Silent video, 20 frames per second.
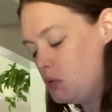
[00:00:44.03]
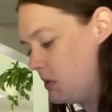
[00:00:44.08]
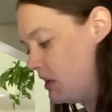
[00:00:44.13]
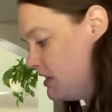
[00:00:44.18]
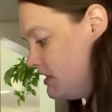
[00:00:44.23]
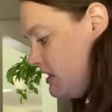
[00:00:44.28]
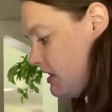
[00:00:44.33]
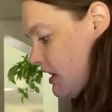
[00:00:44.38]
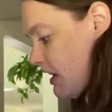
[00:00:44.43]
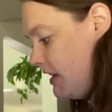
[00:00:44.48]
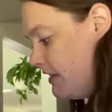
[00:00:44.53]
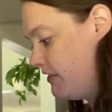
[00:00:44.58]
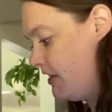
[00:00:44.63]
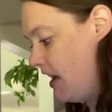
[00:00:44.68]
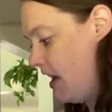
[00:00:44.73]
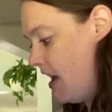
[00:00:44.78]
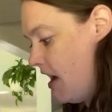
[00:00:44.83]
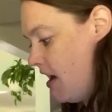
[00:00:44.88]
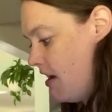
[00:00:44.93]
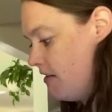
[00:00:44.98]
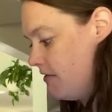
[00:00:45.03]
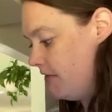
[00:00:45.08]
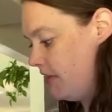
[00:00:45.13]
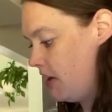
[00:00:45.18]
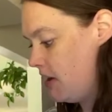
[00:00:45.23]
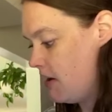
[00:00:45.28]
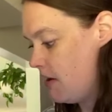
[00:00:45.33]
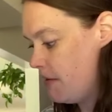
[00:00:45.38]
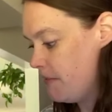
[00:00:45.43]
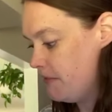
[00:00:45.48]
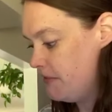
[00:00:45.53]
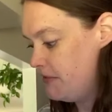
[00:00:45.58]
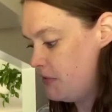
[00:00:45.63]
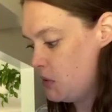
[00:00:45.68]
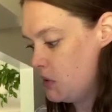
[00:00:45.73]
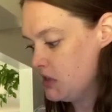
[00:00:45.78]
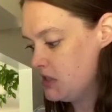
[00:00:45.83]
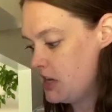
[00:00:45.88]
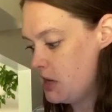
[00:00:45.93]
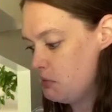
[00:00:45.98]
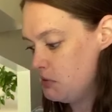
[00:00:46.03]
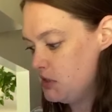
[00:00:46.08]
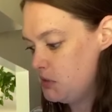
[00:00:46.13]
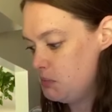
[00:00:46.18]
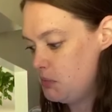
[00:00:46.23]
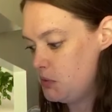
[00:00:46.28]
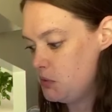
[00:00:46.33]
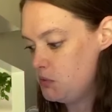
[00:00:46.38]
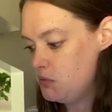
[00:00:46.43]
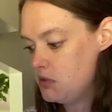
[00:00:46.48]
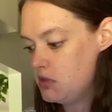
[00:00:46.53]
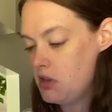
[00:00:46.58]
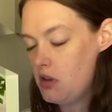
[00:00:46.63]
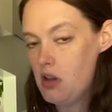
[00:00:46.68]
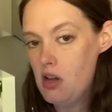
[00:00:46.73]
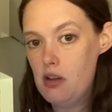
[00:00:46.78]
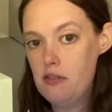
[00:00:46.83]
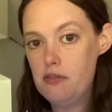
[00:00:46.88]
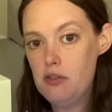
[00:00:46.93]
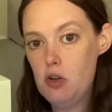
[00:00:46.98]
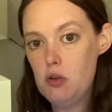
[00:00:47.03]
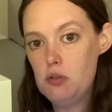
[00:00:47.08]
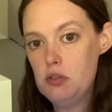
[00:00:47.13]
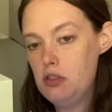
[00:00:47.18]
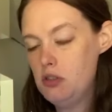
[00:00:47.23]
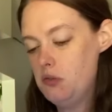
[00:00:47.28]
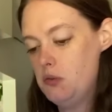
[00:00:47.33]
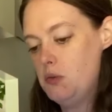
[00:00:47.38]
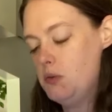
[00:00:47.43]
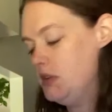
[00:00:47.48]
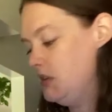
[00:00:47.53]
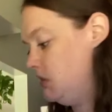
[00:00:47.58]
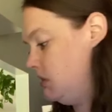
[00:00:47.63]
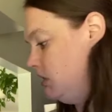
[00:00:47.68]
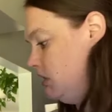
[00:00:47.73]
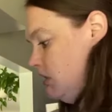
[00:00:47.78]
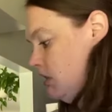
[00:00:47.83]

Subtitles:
what I did, I have 4 tablespoons of coconut oil.